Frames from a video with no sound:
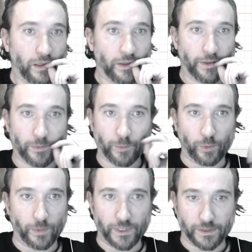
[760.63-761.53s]
That's
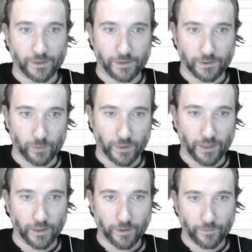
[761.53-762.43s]
probably just the easiest way.
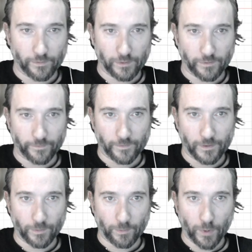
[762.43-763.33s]
Like,
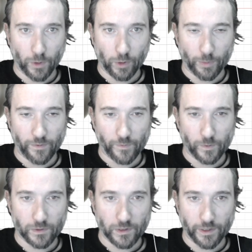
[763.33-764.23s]
part of me
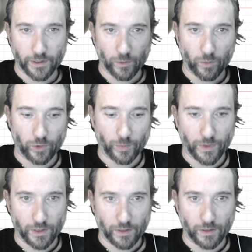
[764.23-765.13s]
feels like there ought to
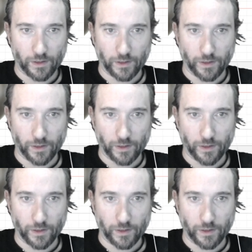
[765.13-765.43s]
be a